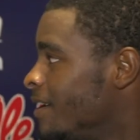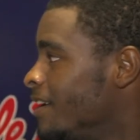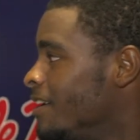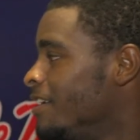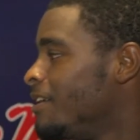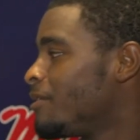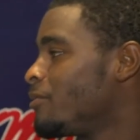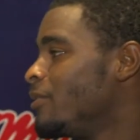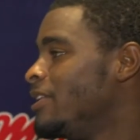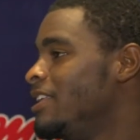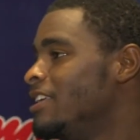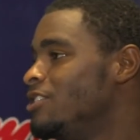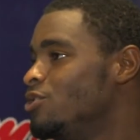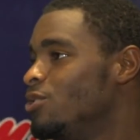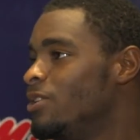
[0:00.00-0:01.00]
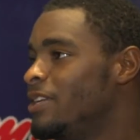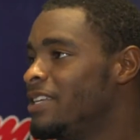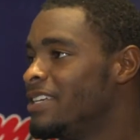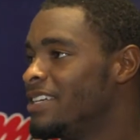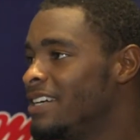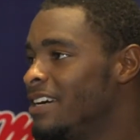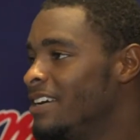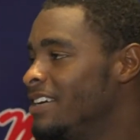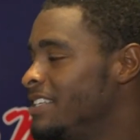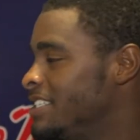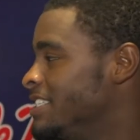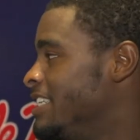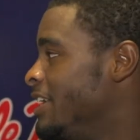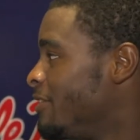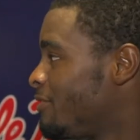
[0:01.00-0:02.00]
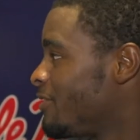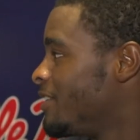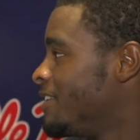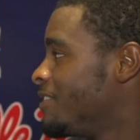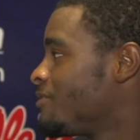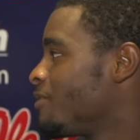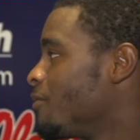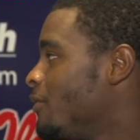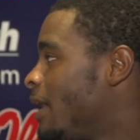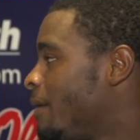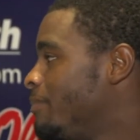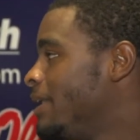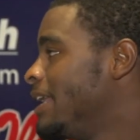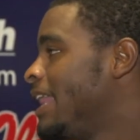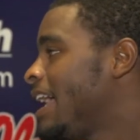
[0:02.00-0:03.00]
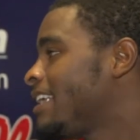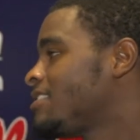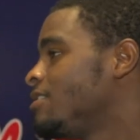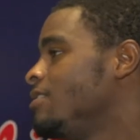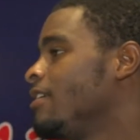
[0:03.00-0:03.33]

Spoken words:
I'm really enjoying it. It's different from what I played in high school.